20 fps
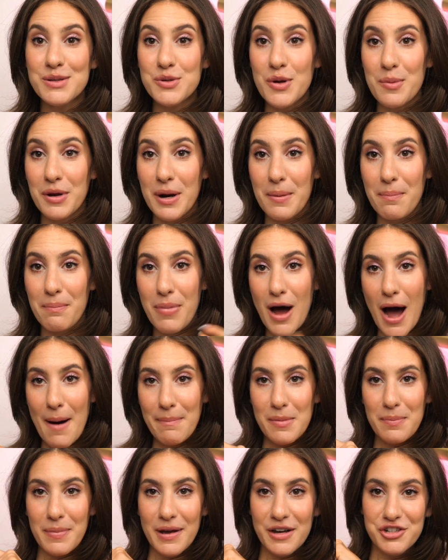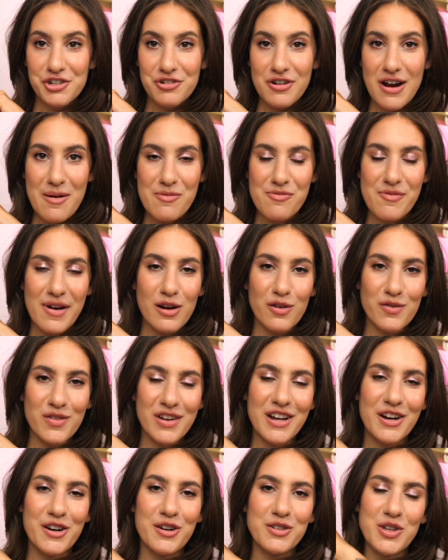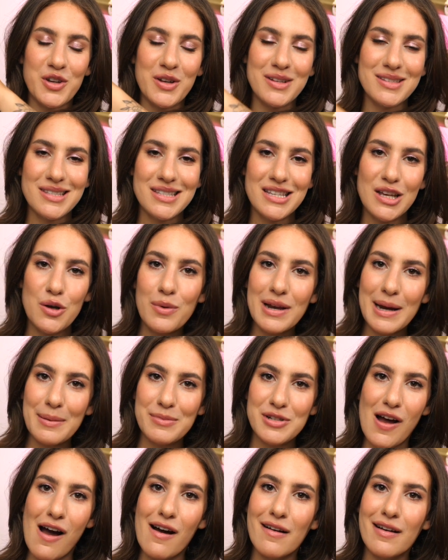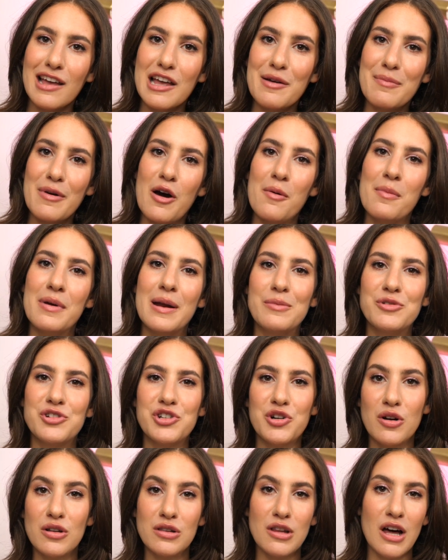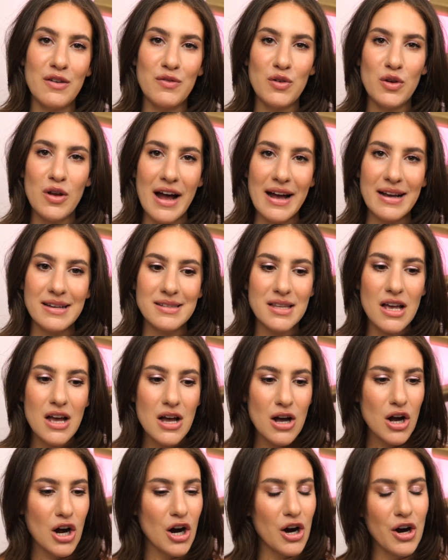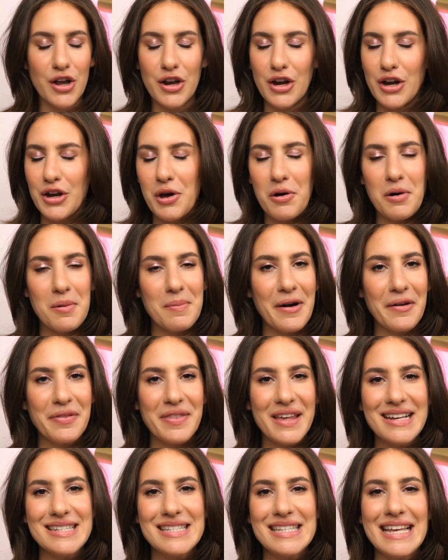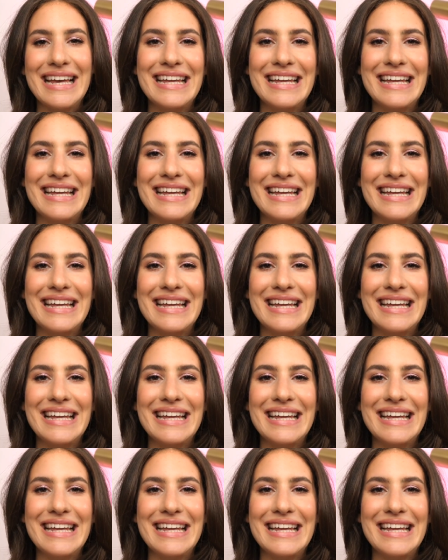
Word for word: so I'm gonna pop a picture of right over here so you can see what I'm talking about, but I'm sure a lot of you guys are gonna know about this.